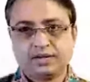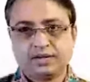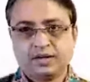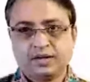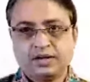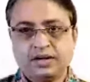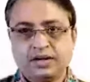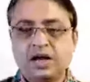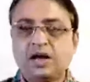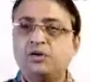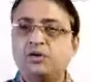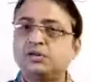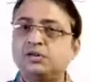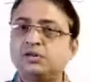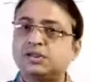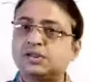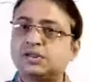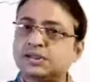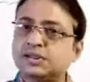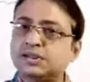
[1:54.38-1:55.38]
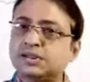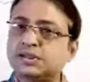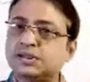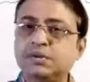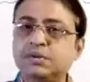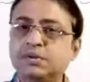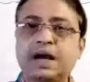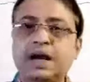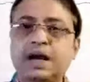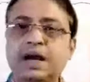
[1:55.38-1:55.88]
Now,
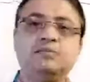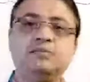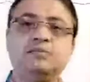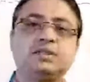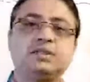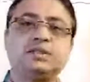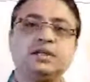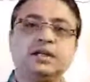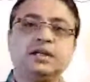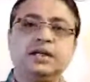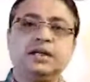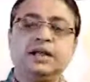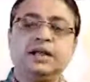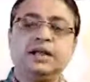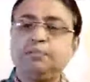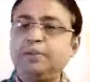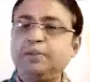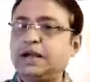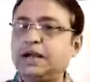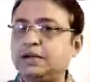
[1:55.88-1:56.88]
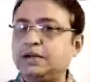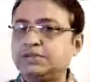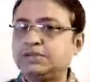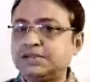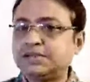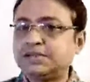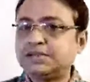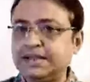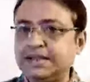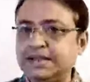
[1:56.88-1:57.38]
sometimes it becomes
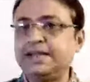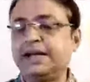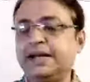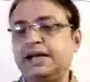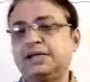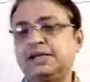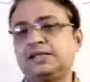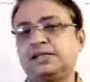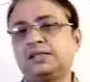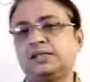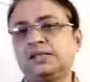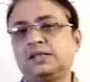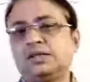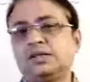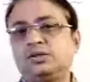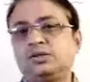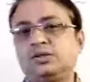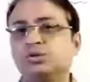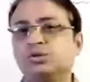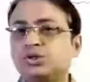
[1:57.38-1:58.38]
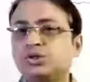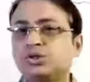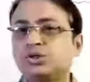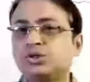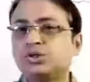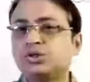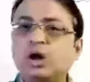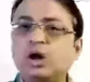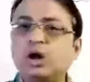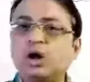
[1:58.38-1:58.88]
tedious to
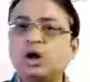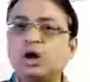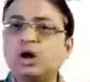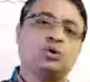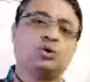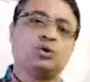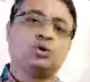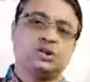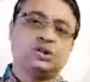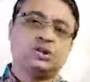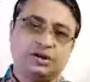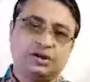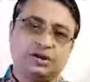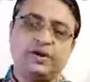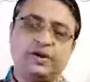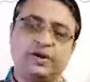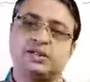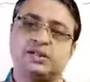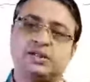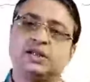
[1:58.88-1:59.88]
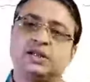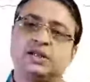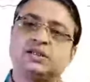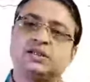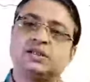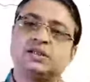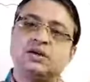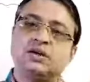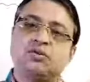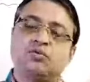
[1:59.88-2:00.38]
solve those equations
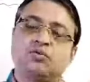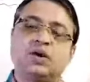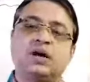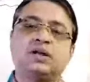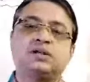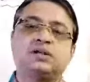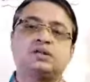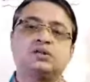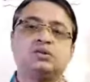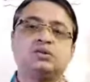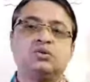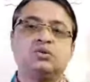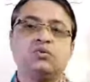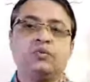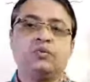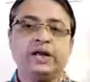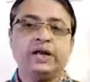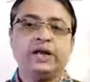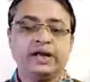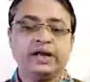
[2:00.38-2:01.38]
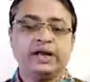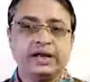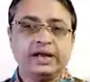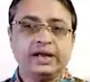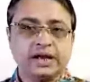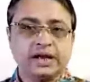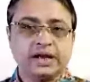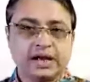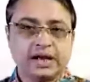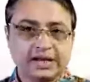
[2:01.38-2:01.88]
what we
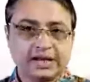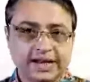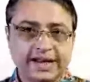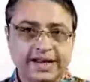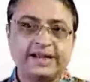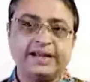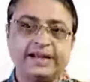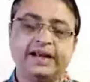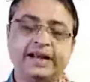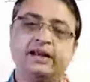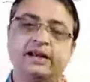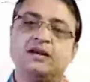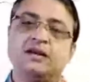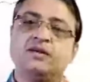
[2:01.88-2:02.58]
are getting